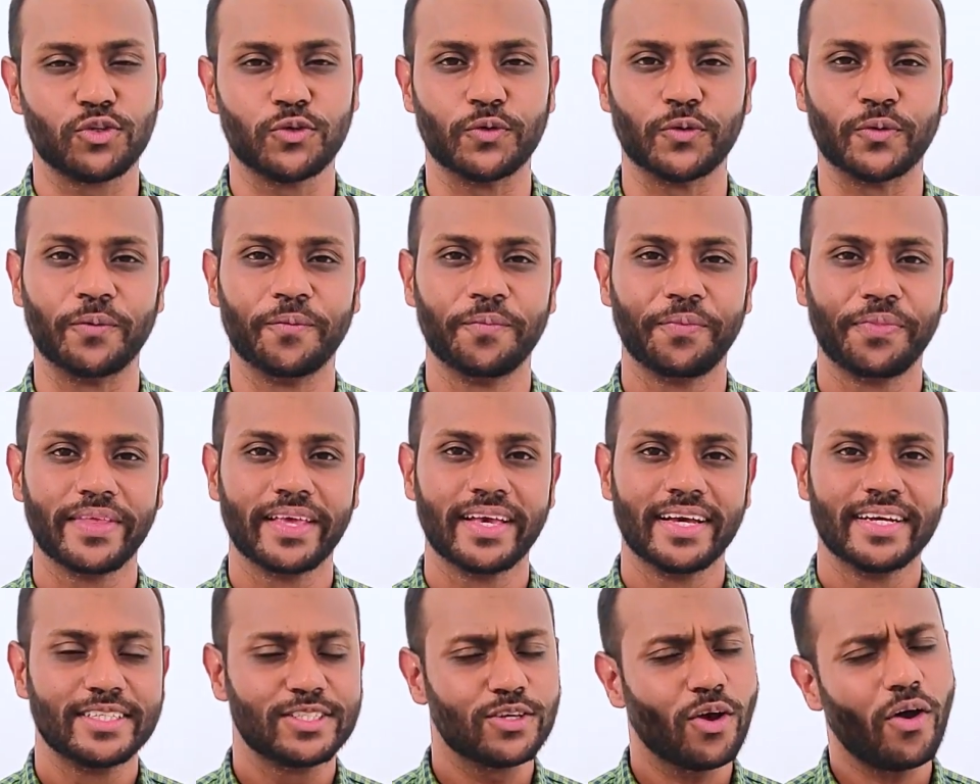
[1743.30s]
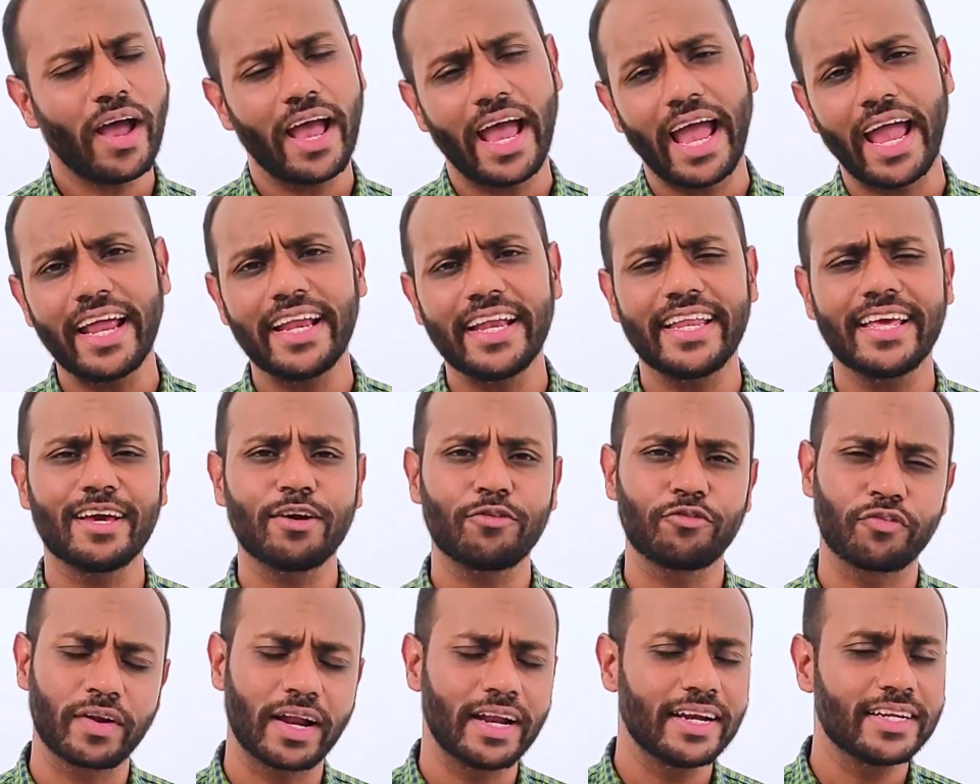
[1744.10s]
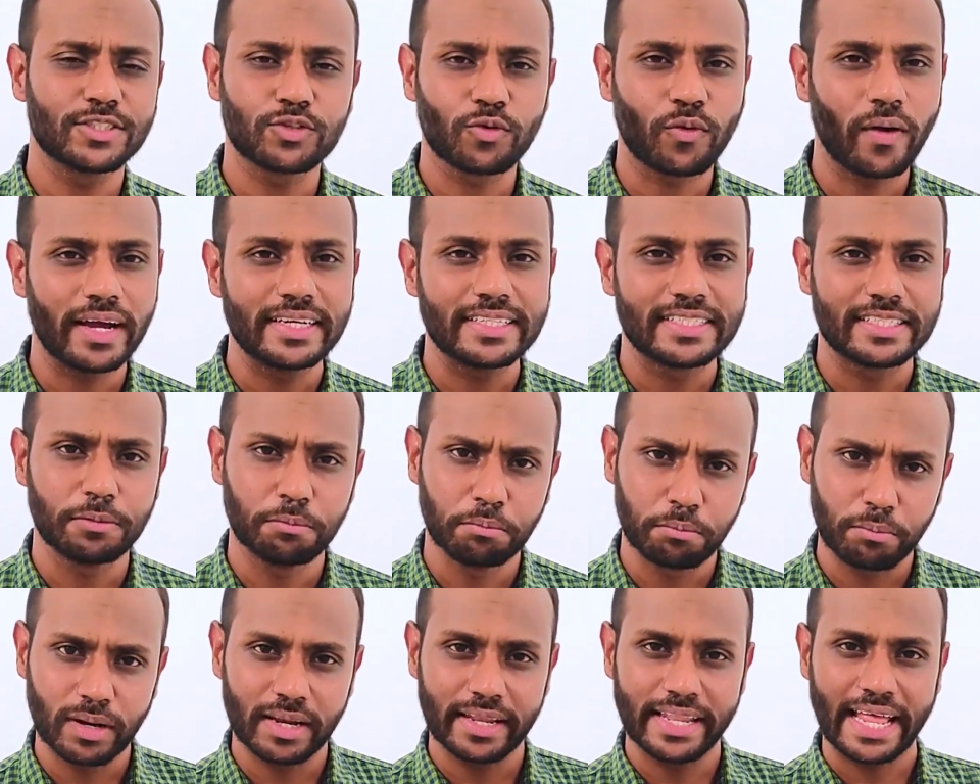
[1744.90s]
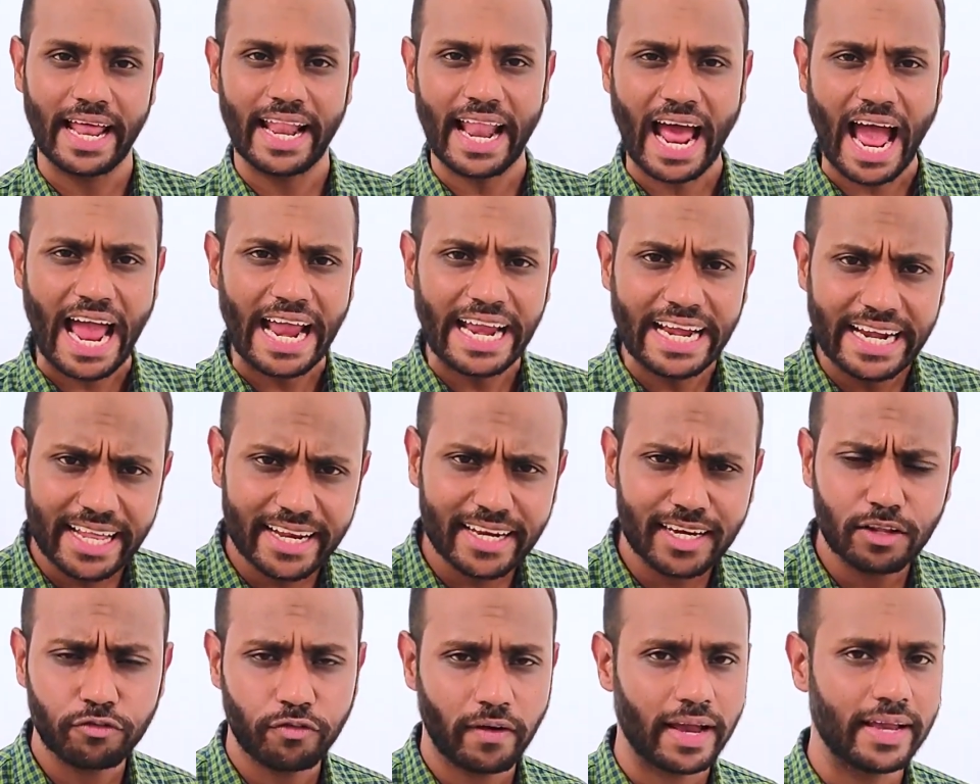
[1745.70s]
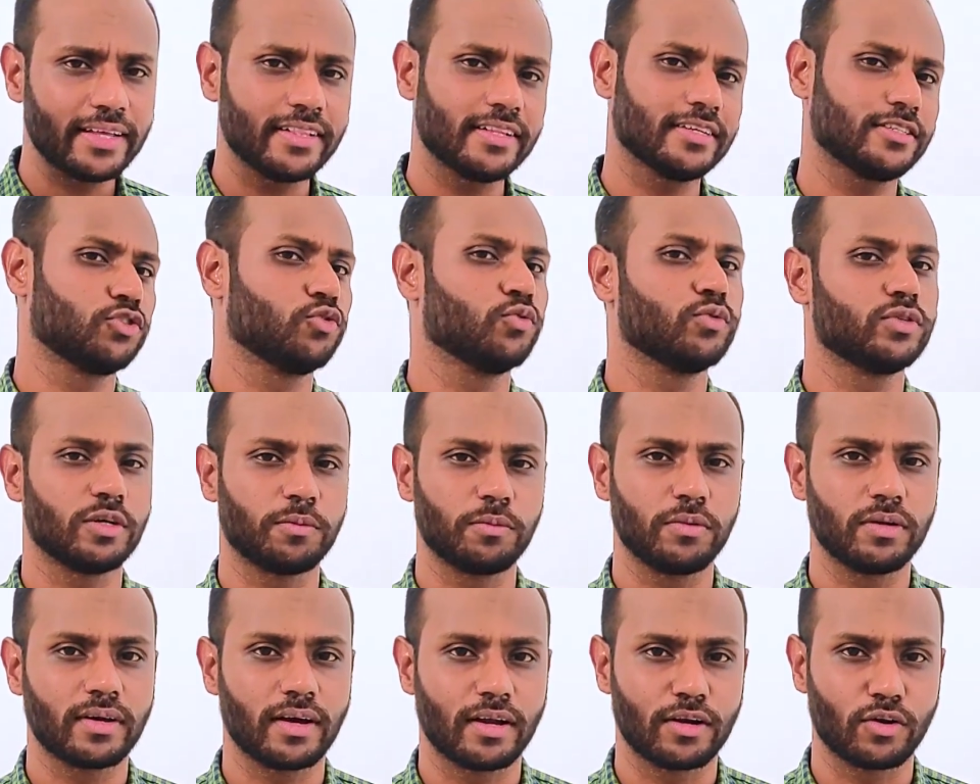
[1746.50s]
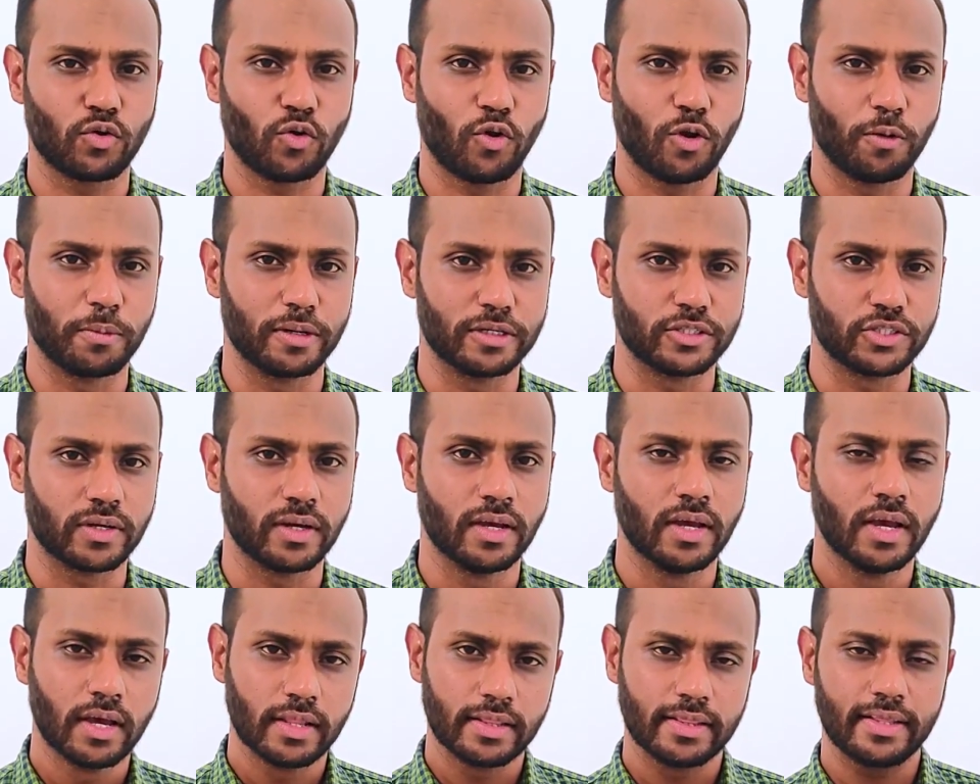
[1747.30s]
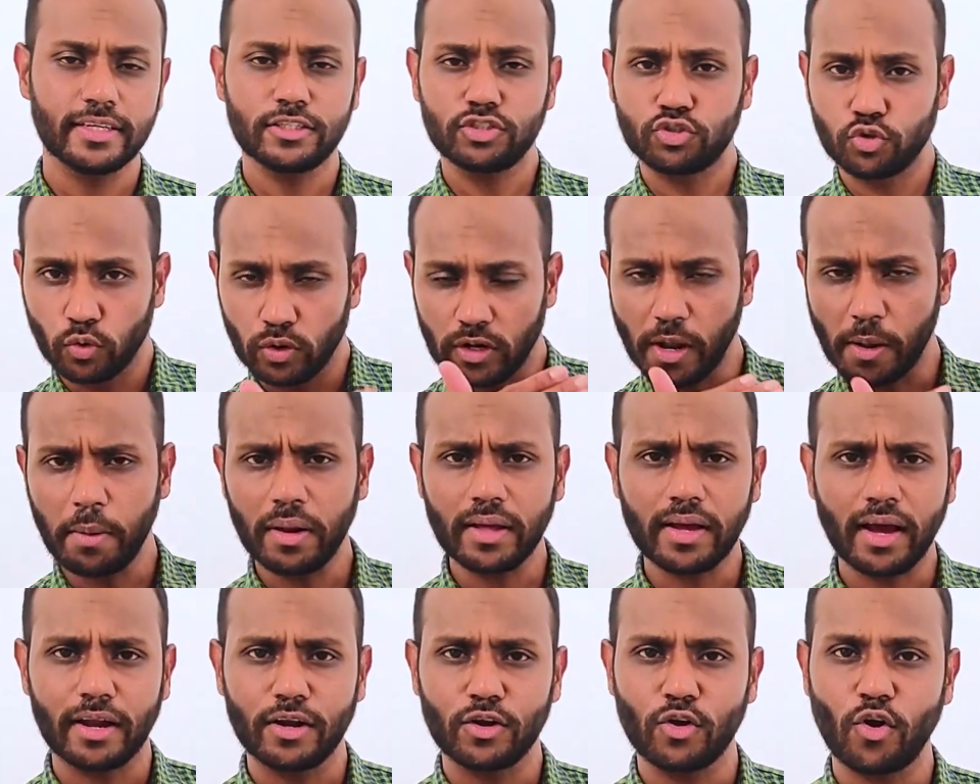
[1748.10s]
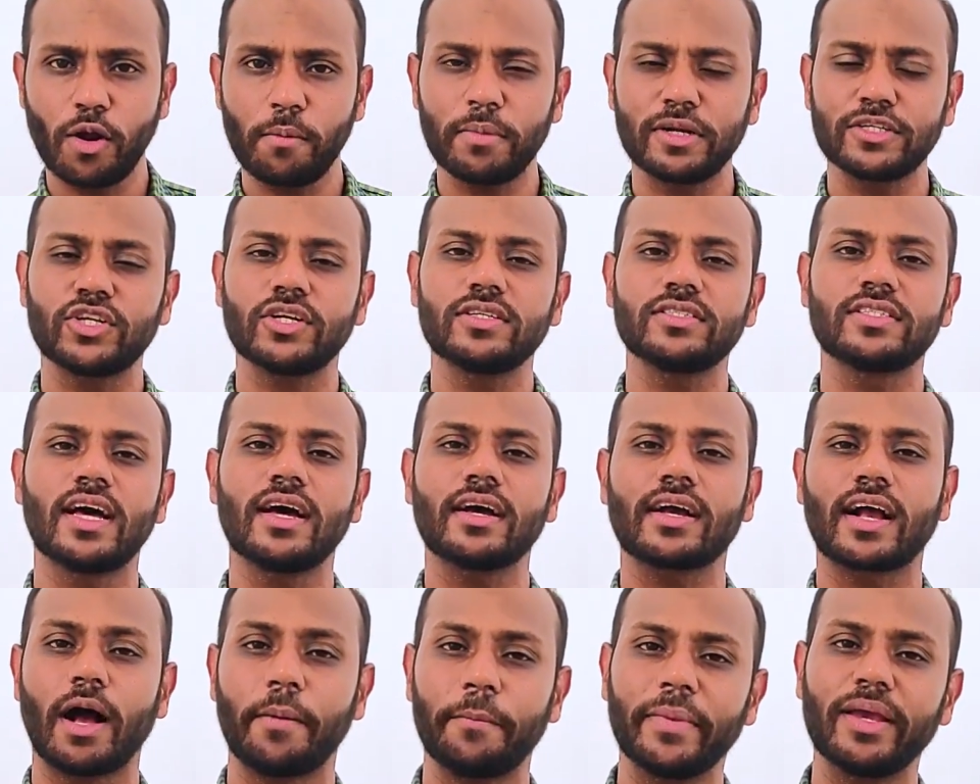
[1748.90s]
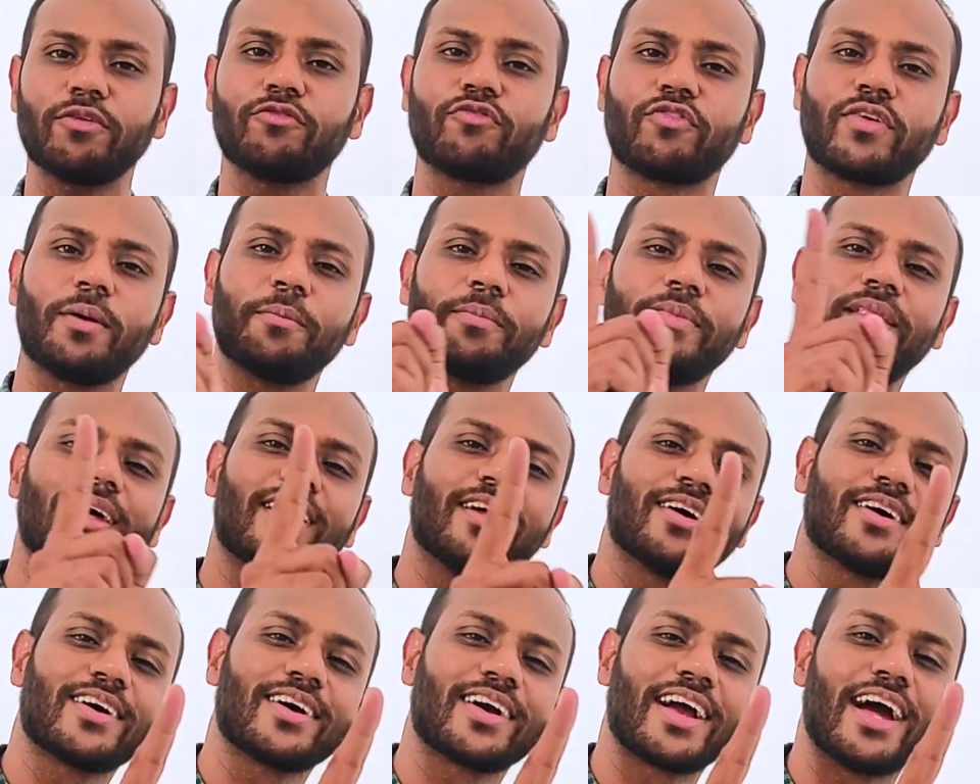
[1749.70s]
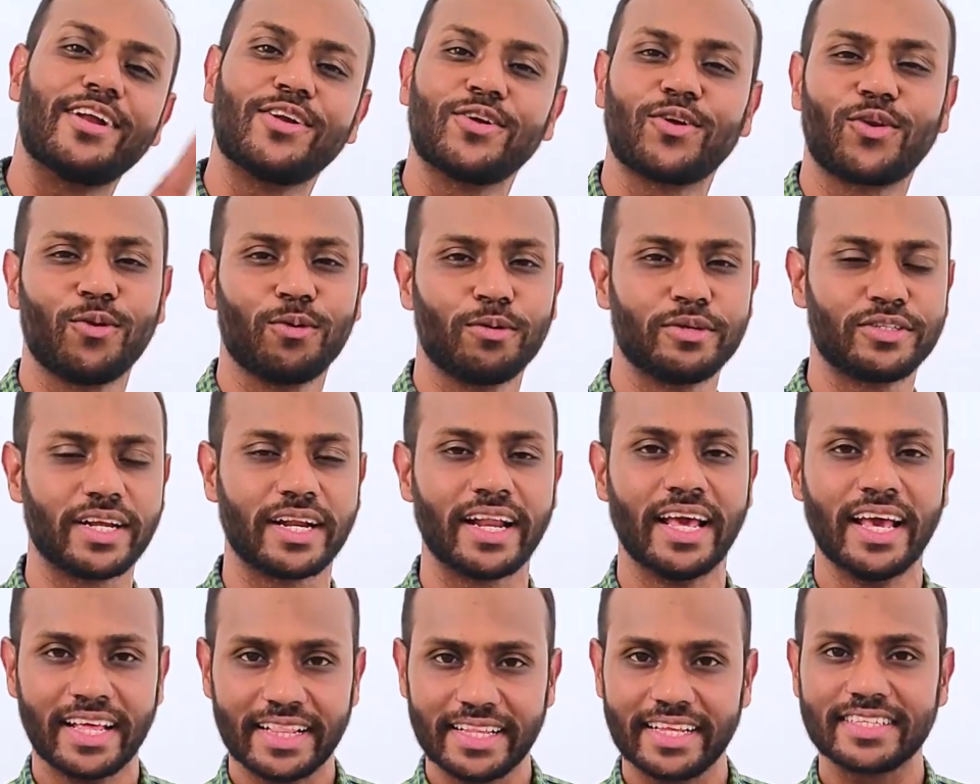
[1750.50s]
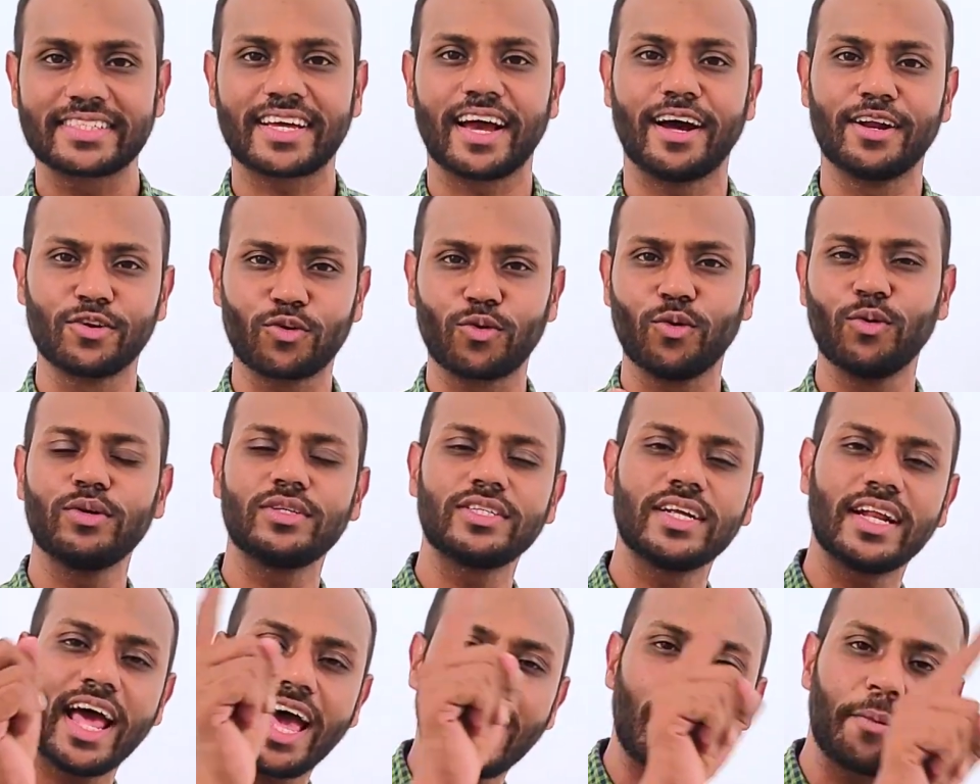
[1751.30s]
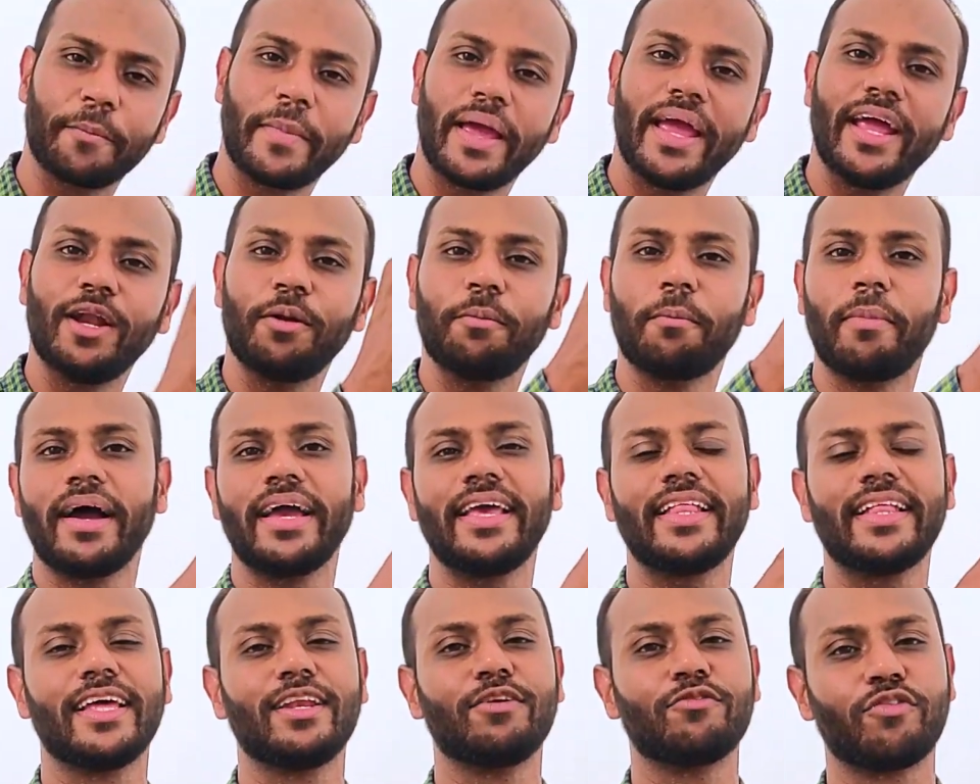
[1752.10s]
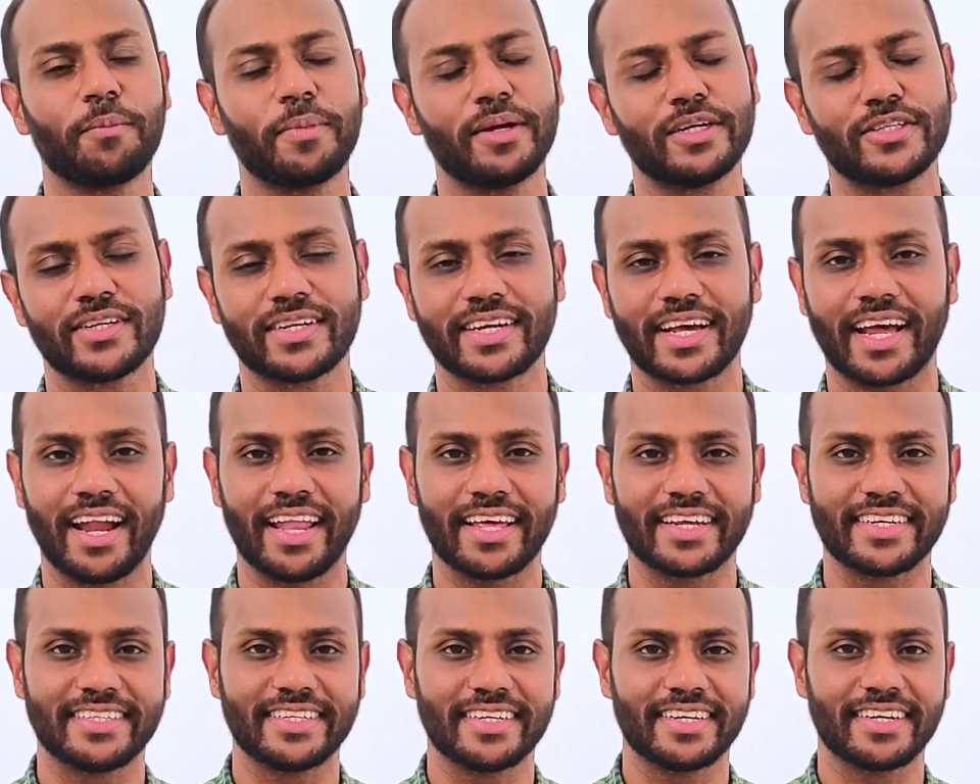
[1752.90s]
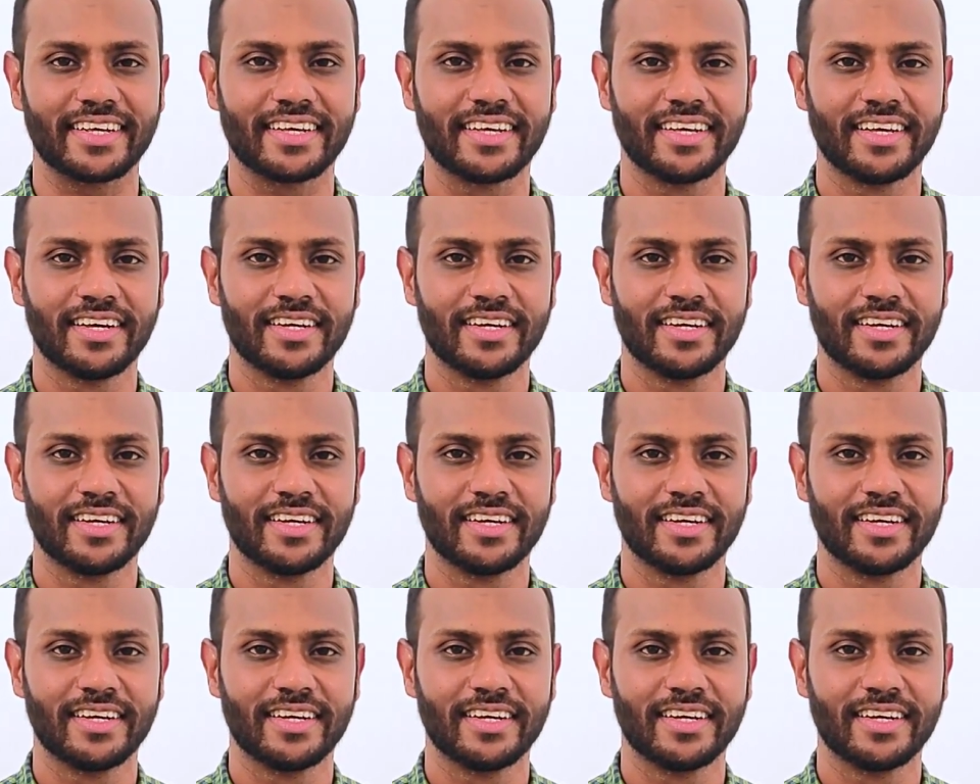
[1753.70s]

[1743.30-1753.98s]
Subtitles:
to you. So, hey dear friends, quite simple that identifying the suitable control measure. These suitable control measures are coming from the conclusion. These conclusions are made by the information collected.